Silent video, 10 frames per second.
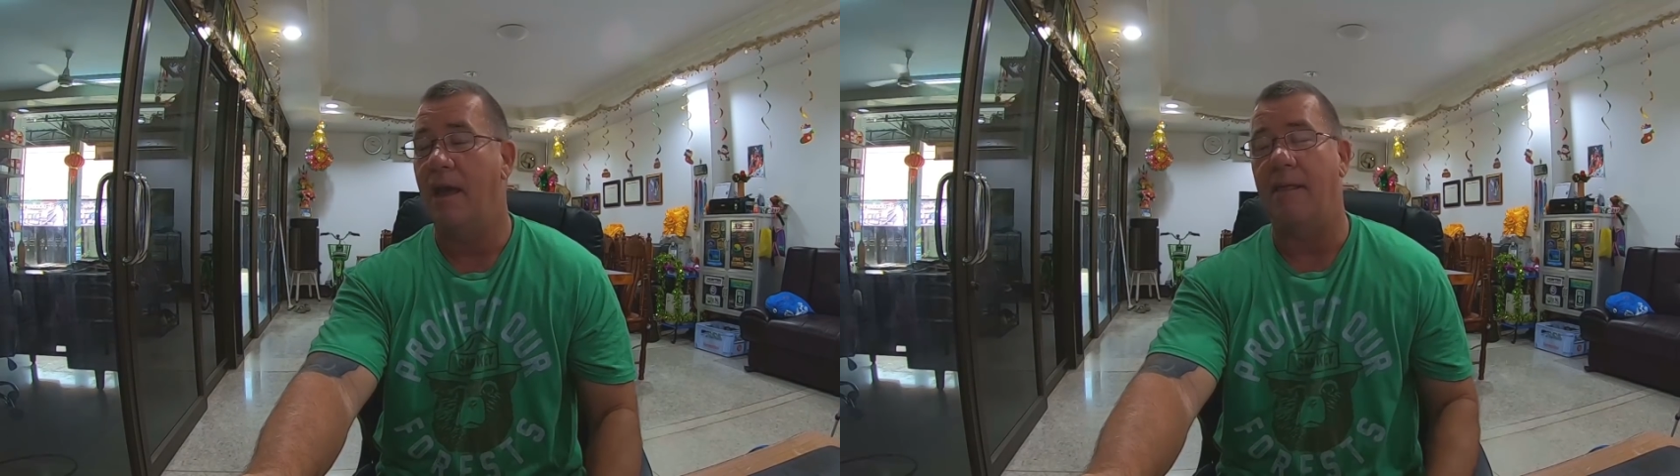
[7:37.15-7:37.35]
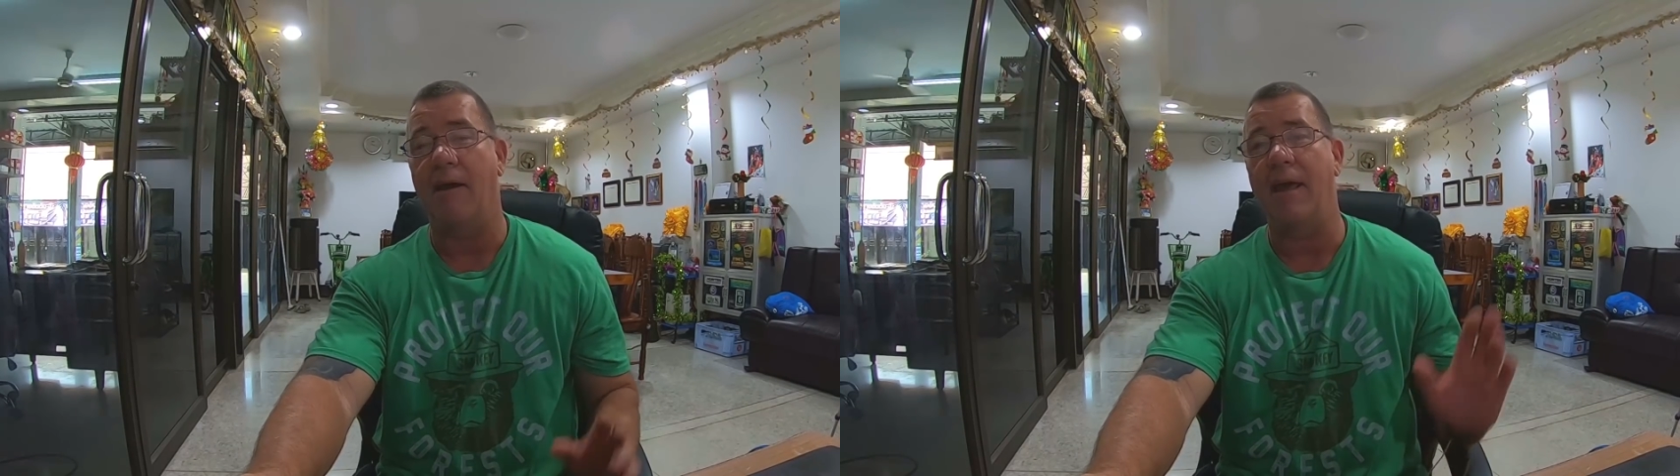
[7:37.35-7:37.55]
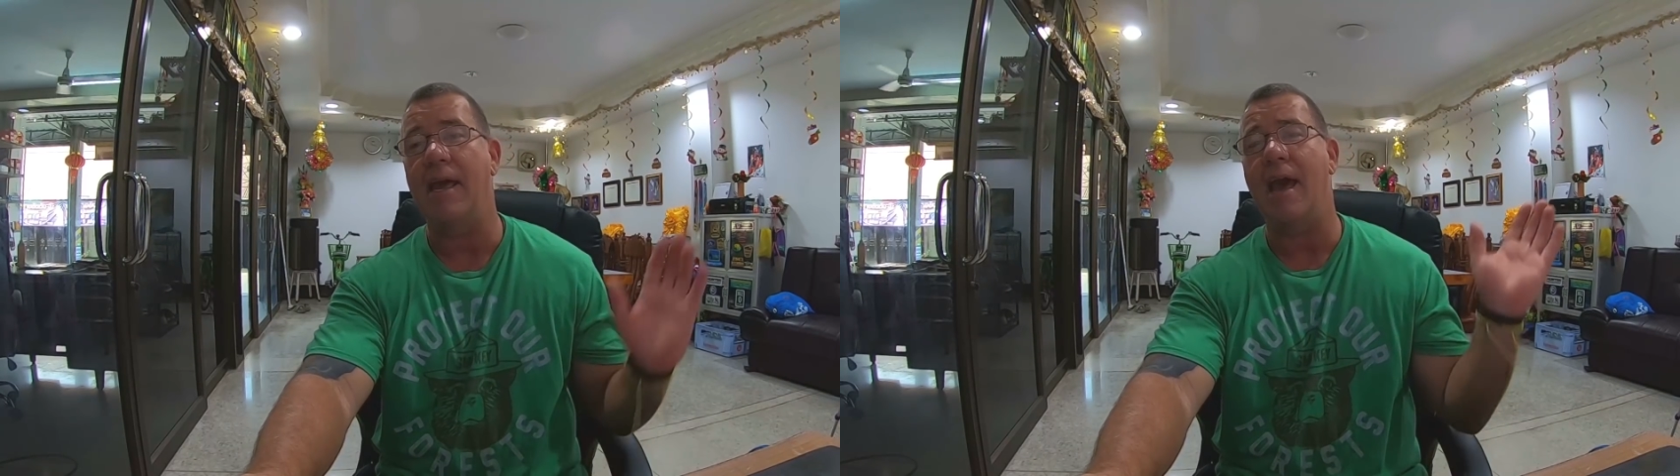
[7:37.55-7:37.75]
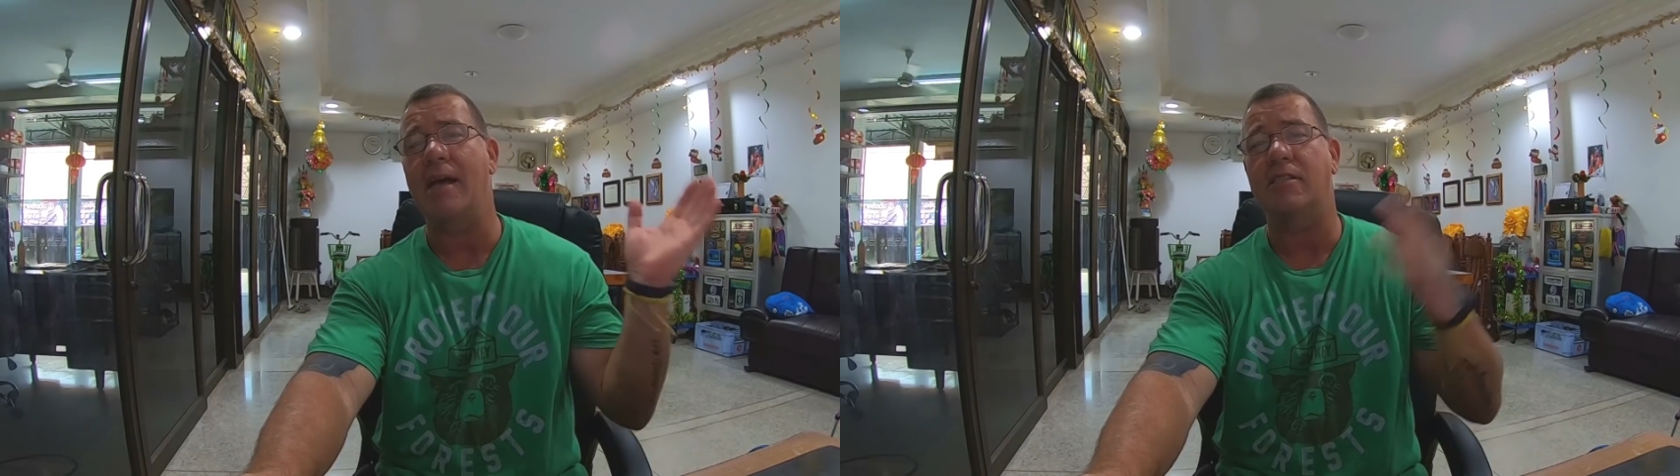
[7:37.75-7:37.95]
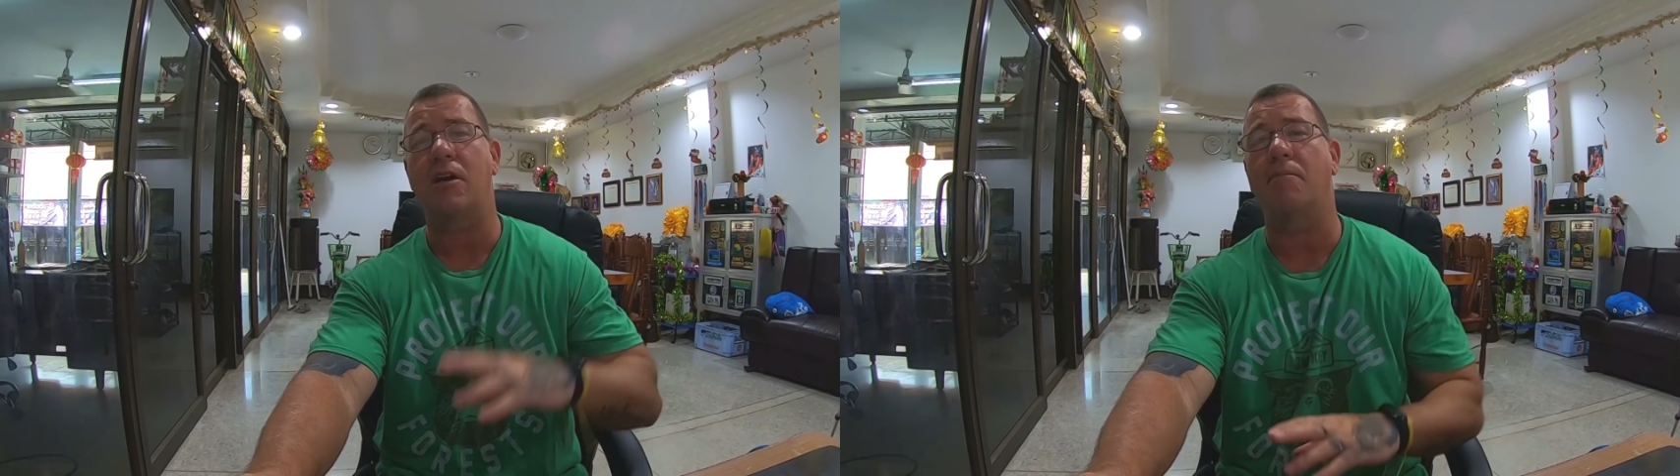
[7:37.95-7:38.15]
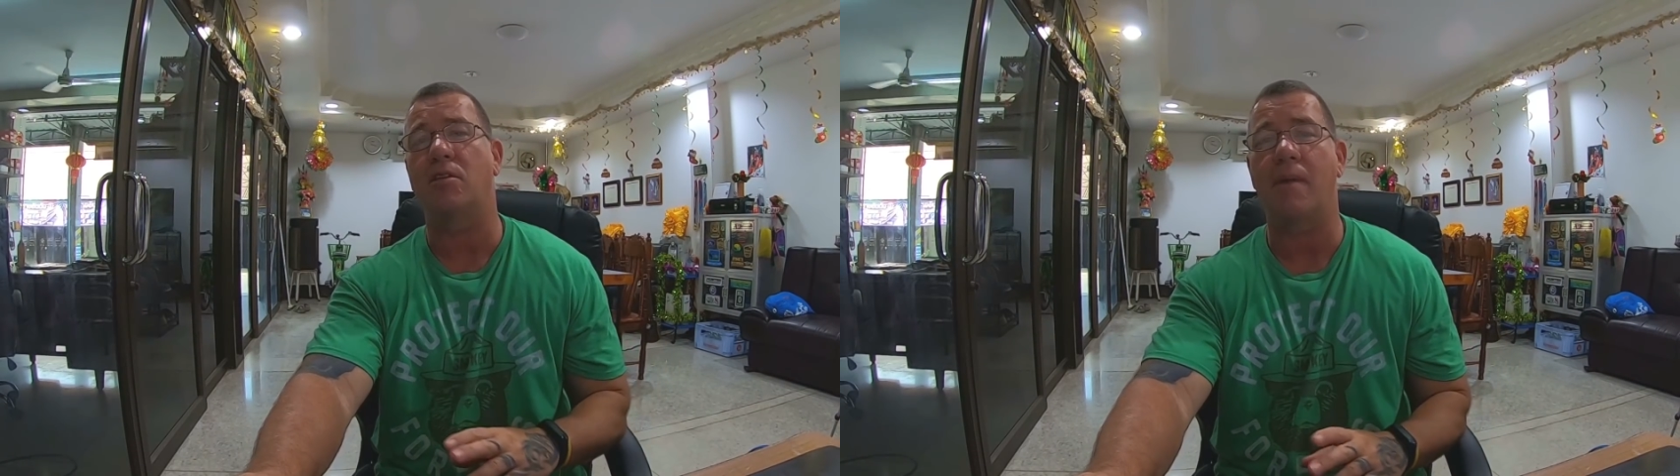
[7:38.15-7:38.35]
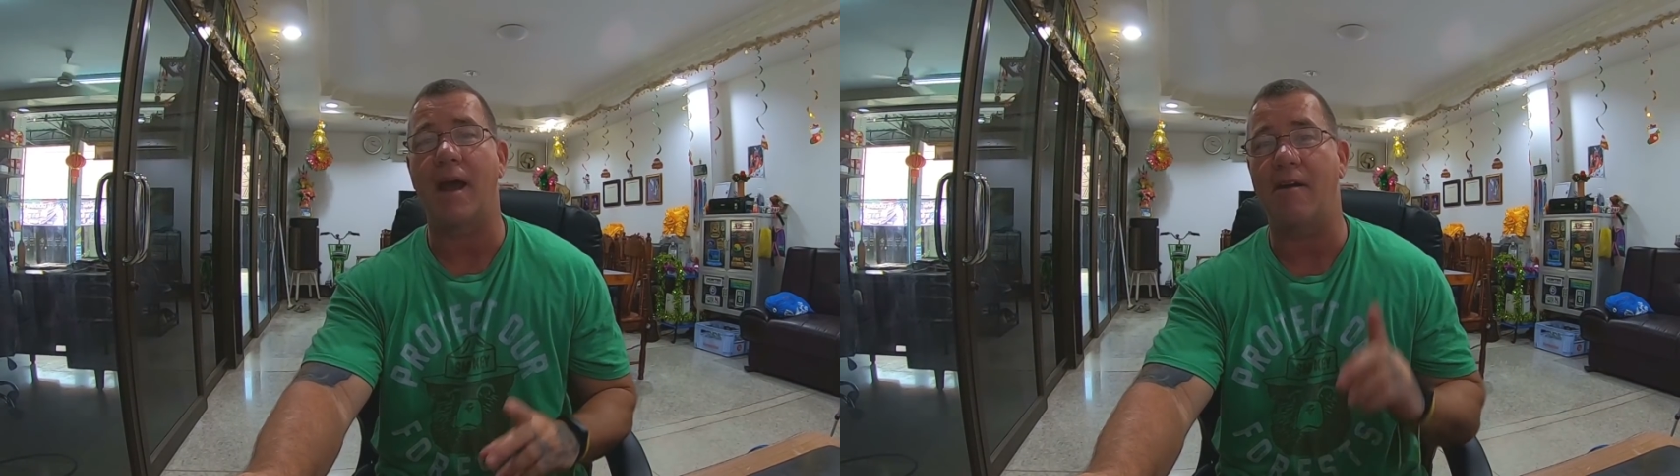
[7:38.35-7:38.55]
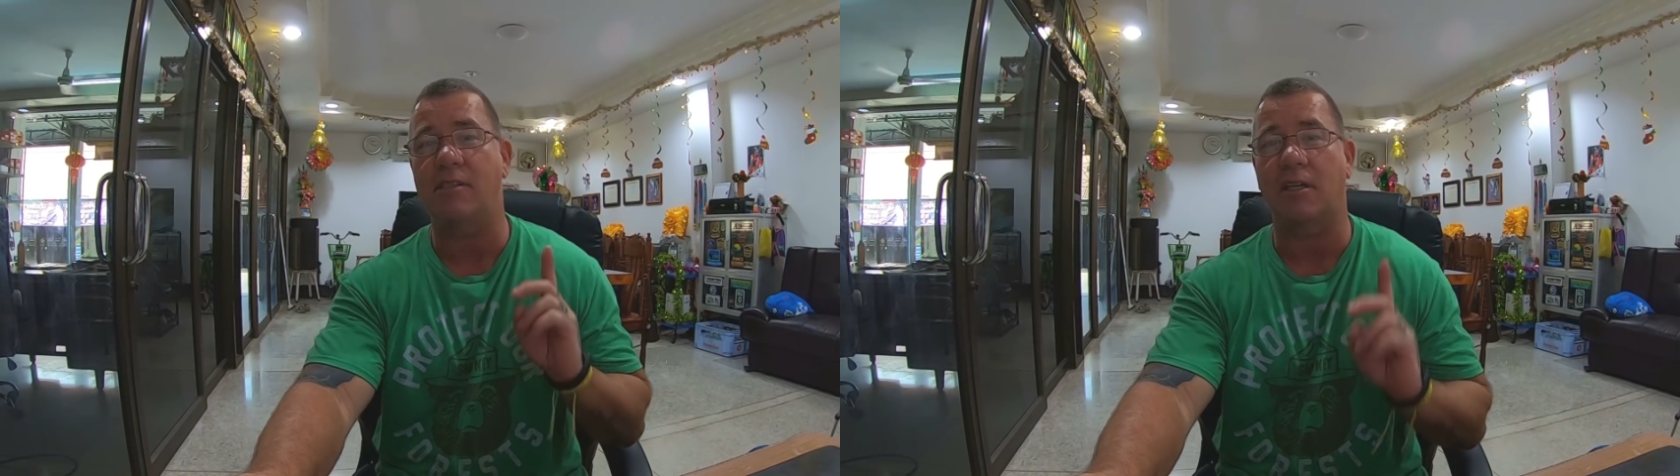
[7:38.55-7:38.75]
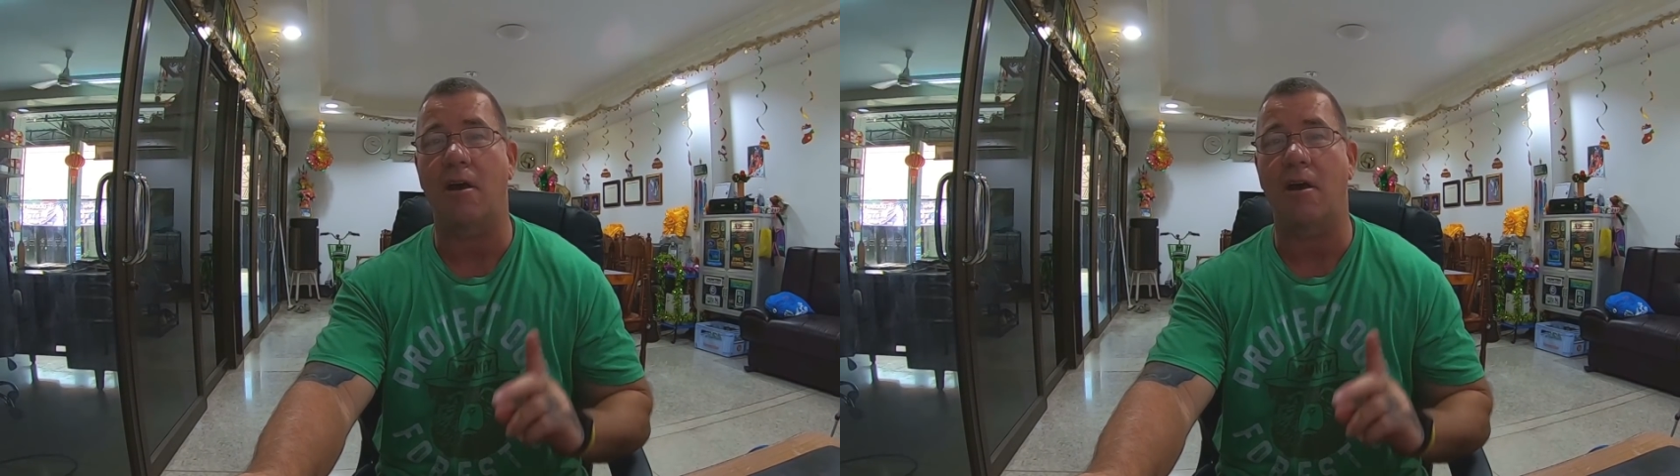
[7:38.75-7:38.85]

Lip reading: Now, he has come to my house a